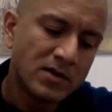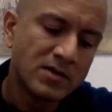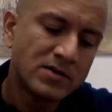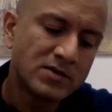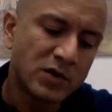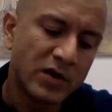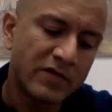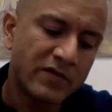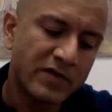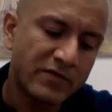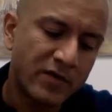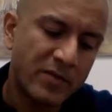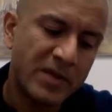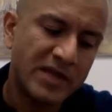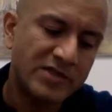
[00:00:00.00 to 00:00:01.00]
So if
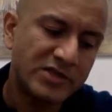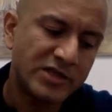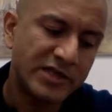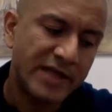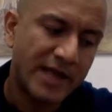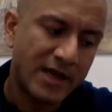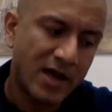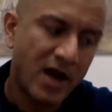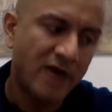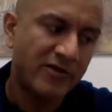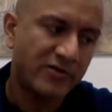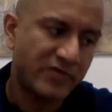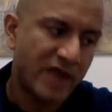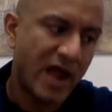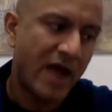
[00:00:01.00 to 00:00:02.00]
information cannot
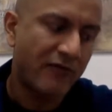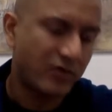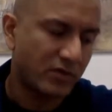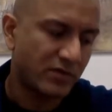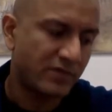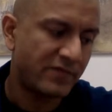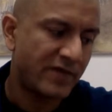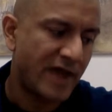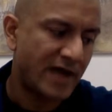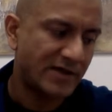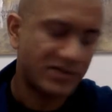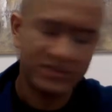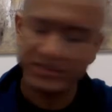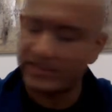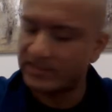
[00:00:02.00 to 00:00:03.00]
travel
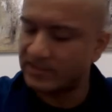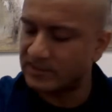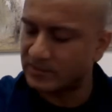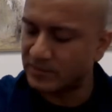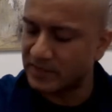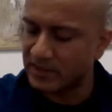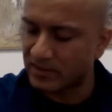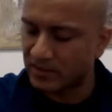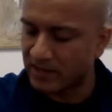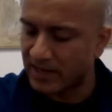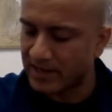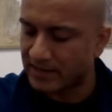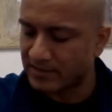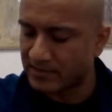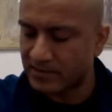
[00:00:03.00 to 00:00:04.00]
faster than the speed of
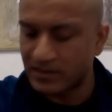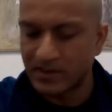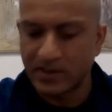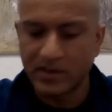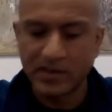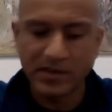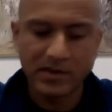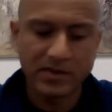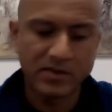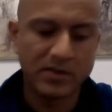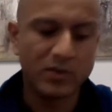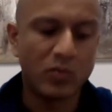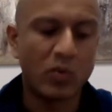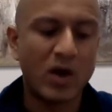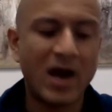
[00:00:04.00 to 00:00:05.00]
light,
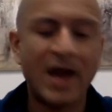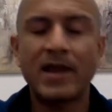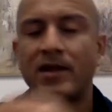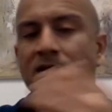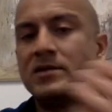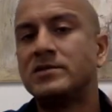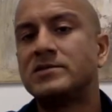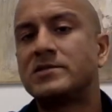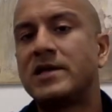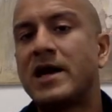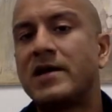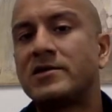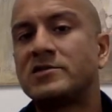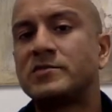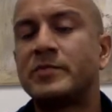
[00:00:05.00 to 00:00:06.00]
then why is
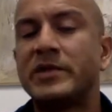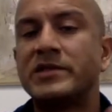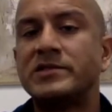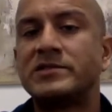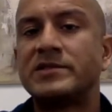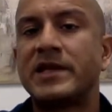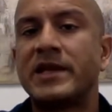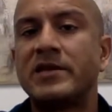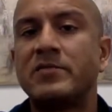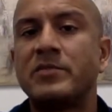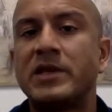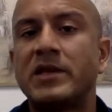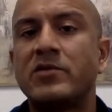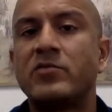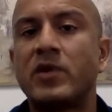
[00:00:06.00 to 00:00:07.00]
that spin state
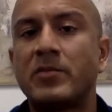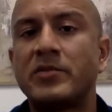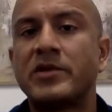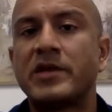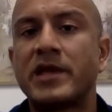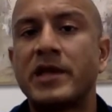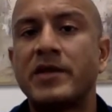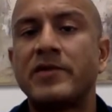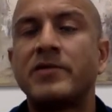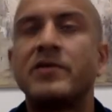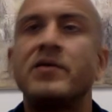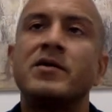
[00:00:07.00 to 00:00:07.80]
being replicated?